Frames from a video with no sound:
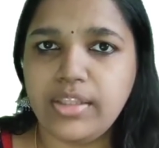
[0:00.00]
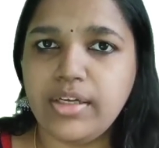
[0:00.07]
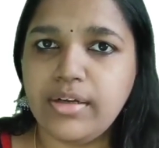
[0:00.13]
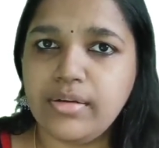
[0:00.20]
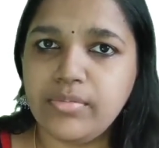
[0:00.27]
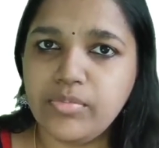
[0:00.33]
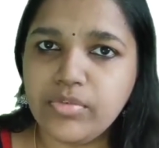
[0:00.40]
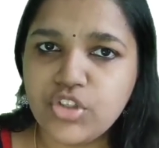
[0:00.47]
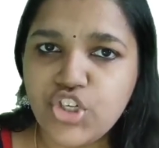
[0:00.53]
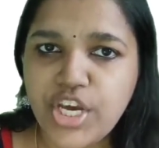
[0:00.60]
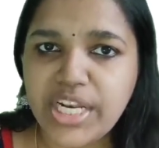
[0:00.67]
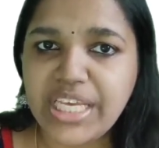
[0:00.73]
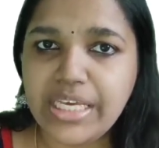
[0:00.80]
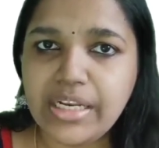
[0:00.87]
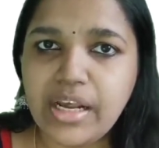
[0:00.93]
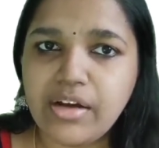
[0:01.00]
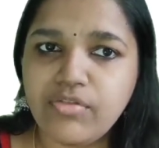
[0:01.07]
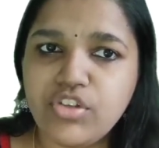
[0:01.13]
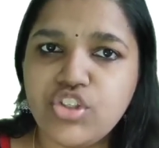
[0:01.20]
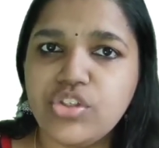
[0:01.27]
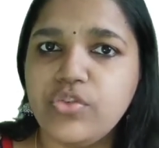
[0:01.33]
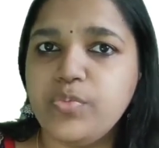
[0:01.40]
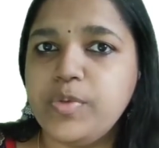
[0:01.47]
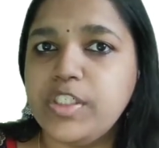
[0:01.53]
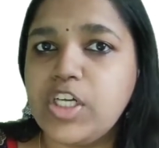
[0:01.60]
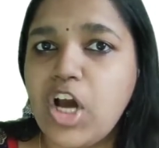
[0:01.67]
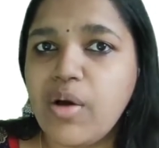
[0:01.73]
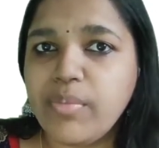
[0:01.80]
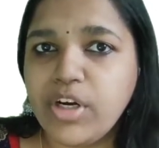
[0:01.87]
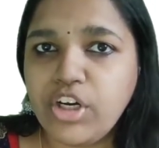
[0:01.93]
the Sharira which is
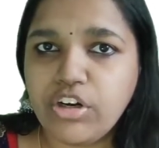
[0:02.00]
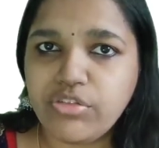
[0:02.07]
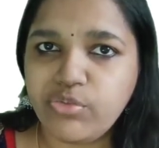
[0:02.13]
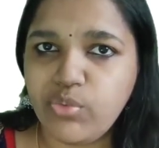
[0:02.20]
predominant of